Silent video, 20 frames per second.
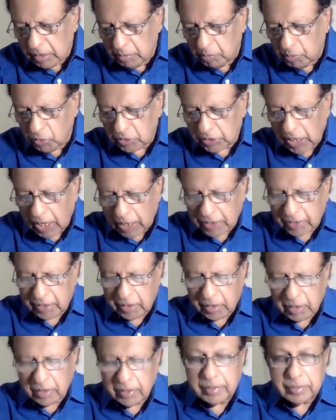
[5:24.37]

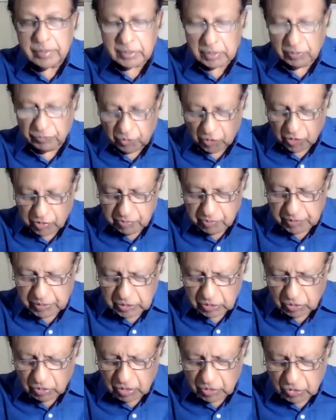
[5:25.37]
Muttaqi, the foreign
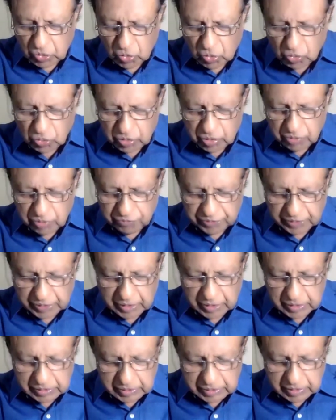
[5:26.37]
minister, all known
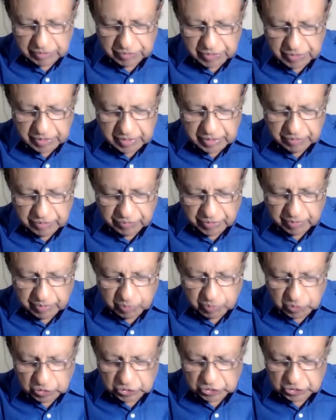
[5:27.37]
figures. They were in different
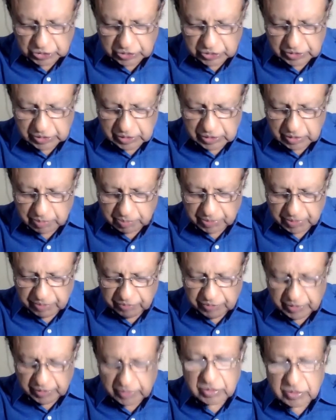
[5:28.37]
positions in the
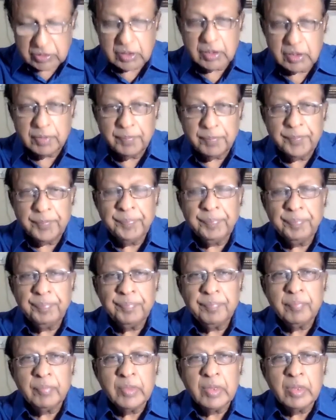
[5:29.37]
previous
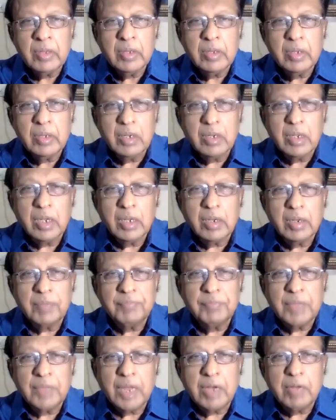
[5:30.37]
uh, uh,
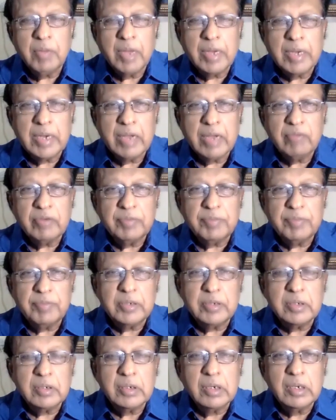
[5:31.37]
Taliban
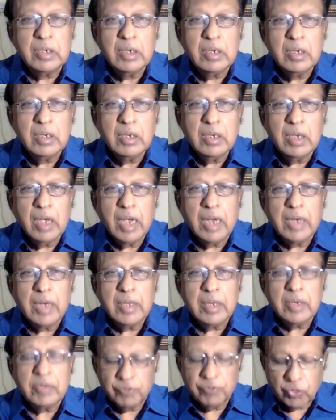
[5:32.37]
government. And
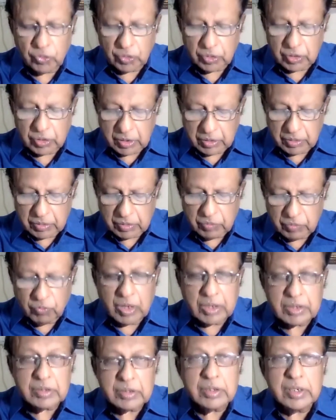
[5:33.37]
therefore,
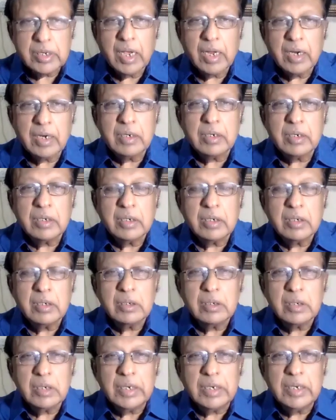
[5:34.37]
what they are
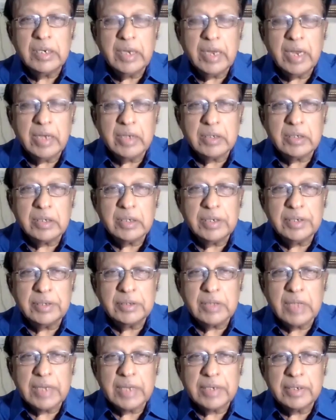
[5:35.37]
indicating
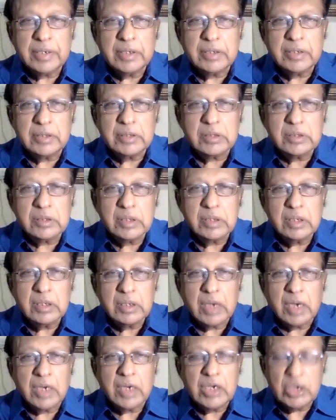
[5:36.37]
is that it is
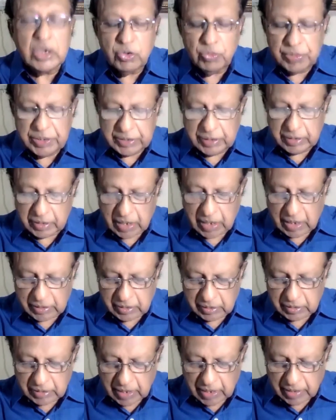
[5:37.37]
continuity
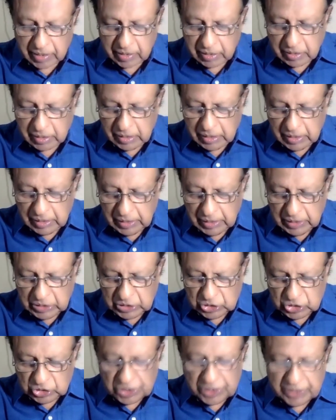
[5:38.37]
rather than
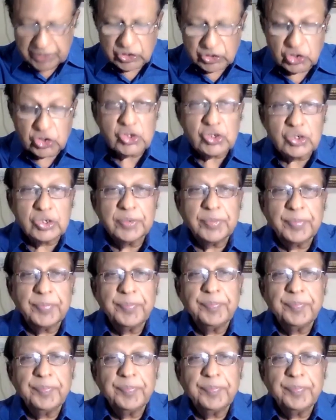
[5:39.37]
change.